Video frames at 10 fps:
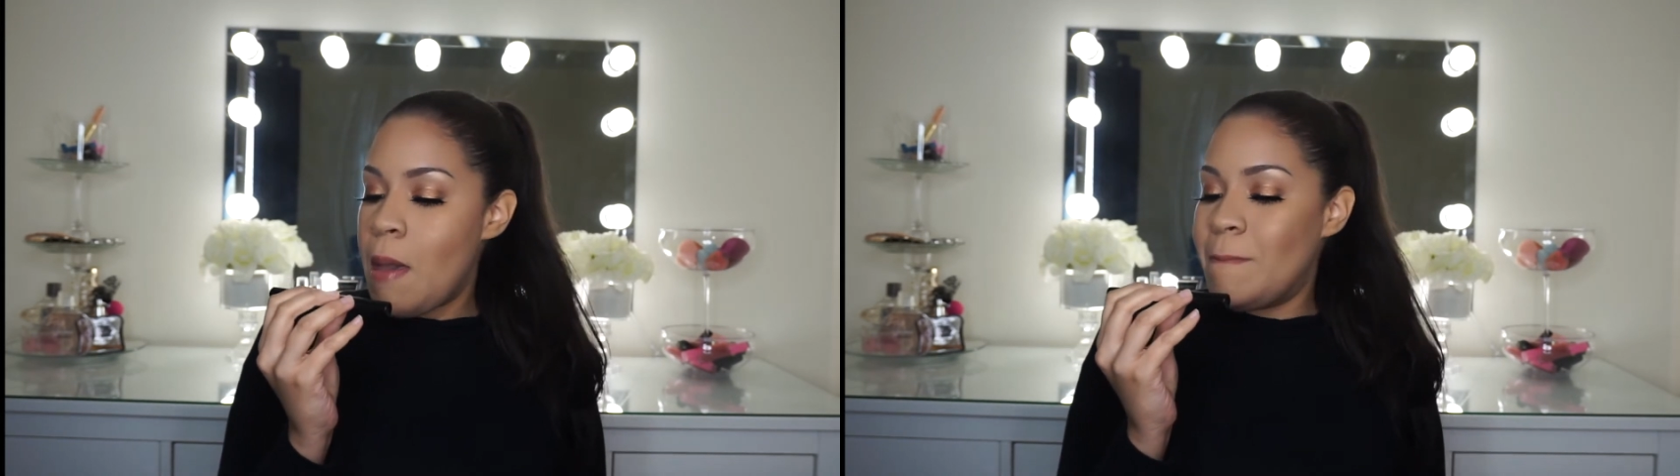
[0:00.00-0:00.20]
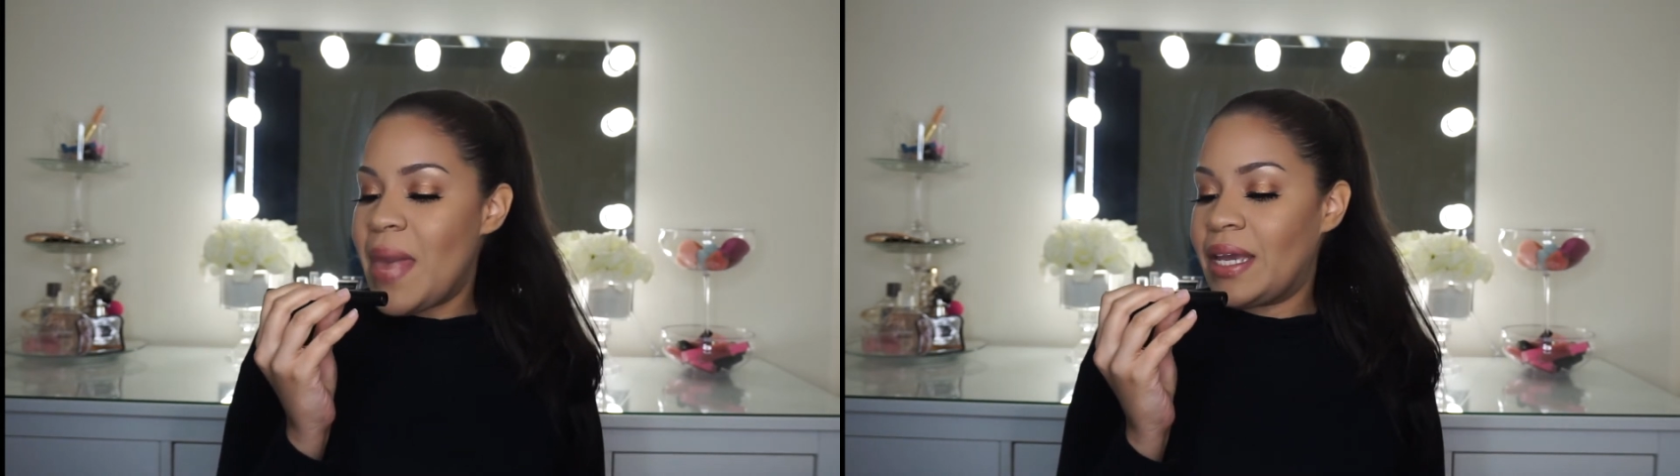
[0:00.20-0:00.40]

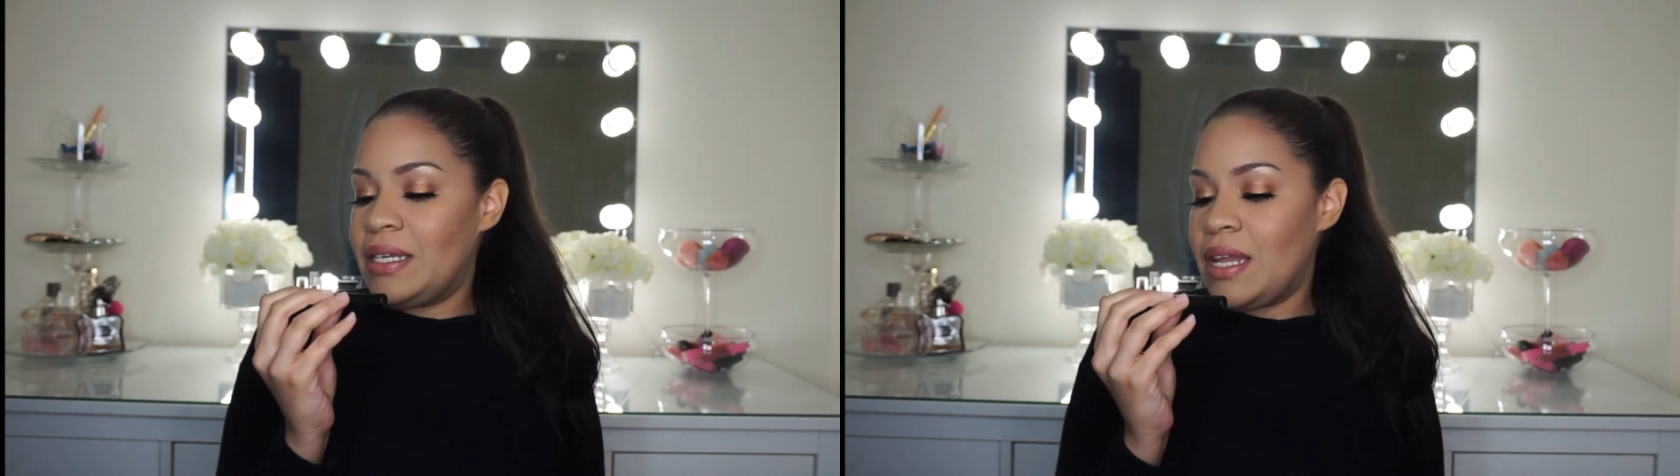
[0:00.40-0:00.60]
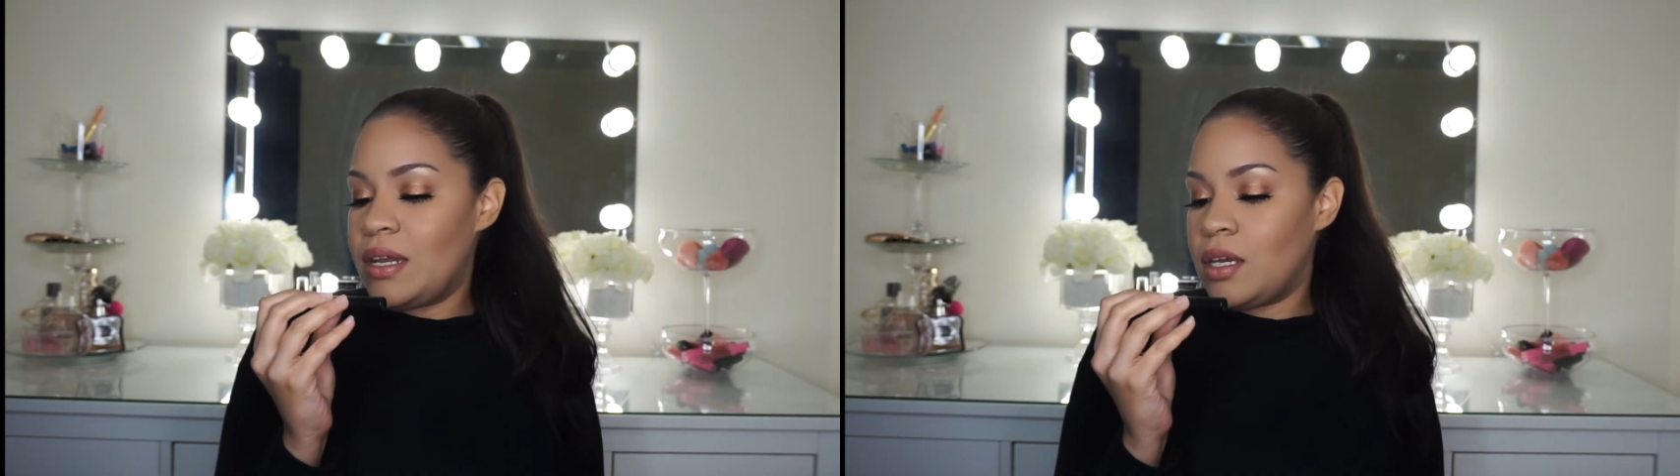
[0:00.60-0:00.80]

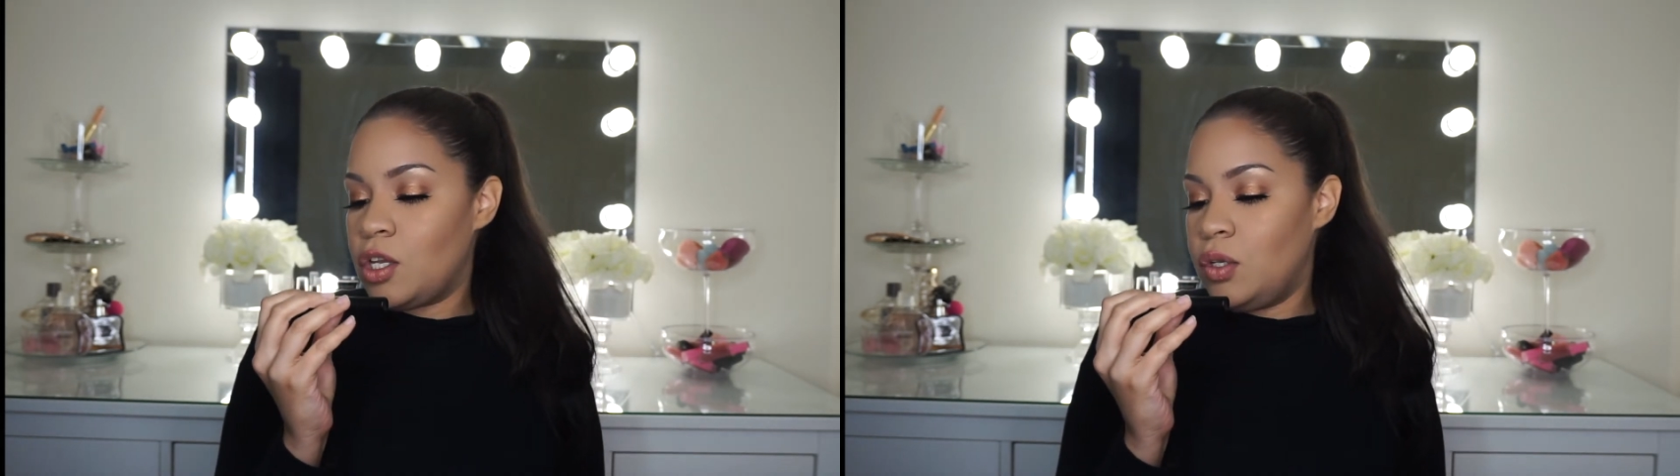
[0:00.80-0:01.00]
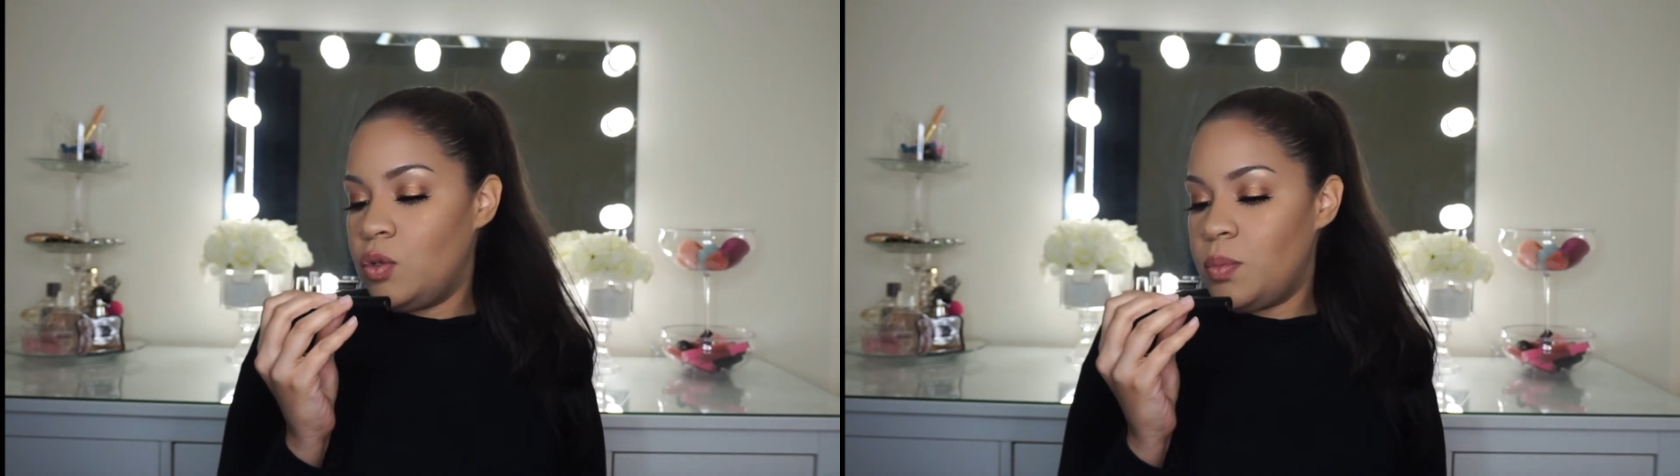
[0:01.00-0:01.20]
Magnetic
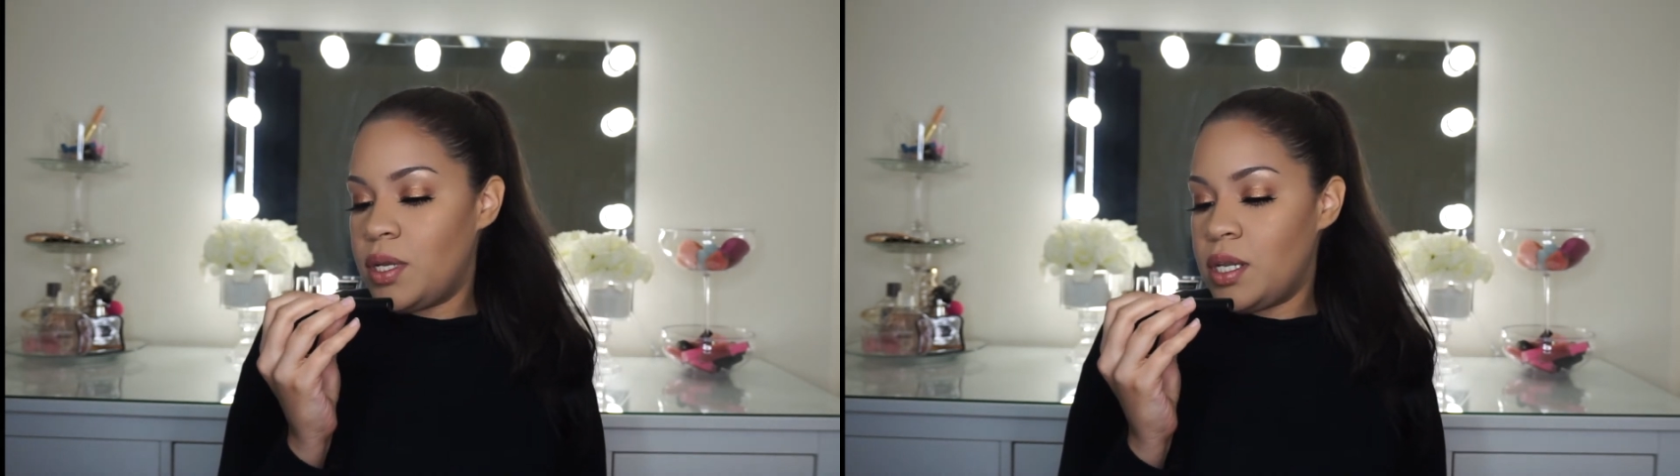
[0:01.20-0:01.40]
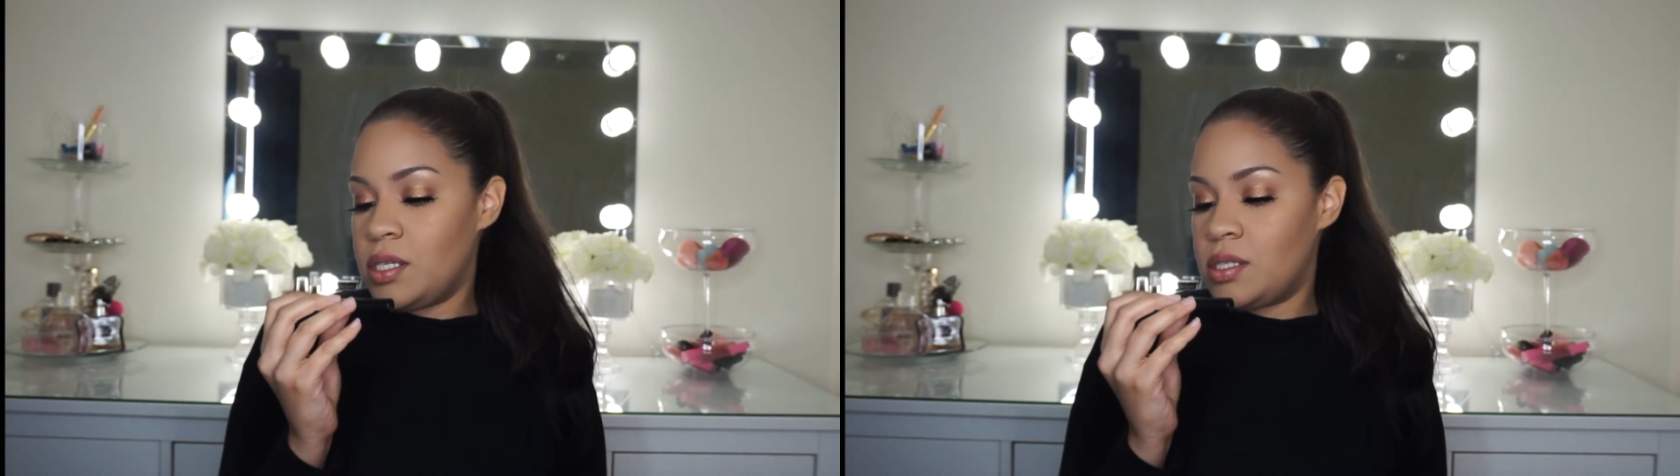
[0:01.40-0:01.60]

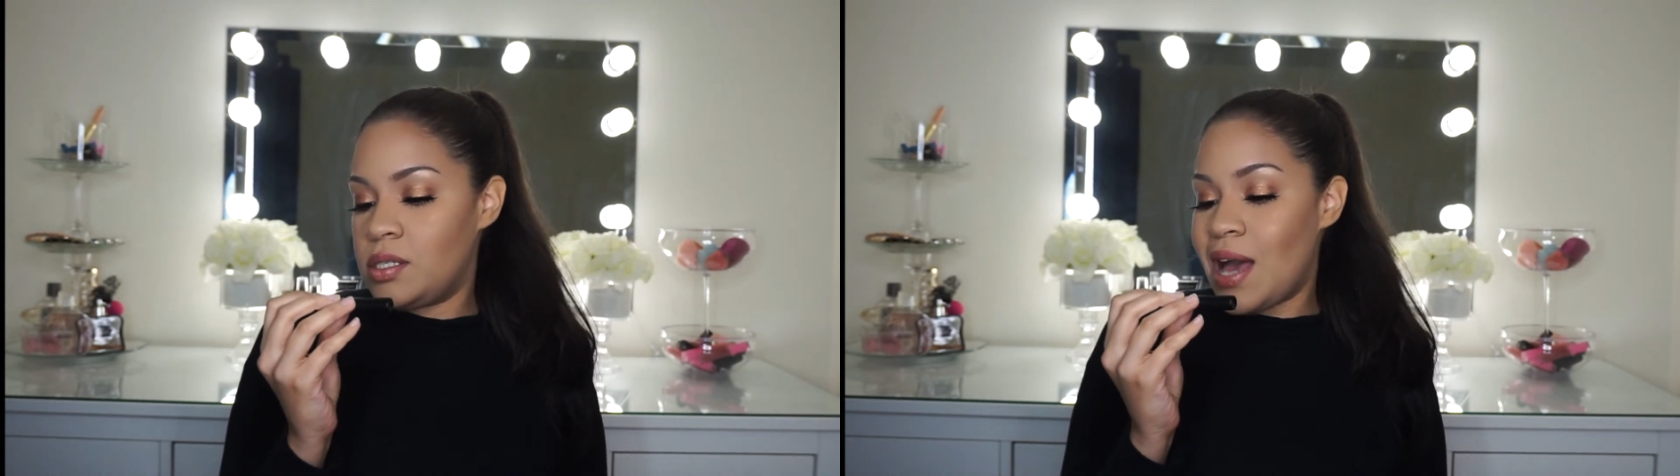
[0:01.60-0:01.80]
Luminous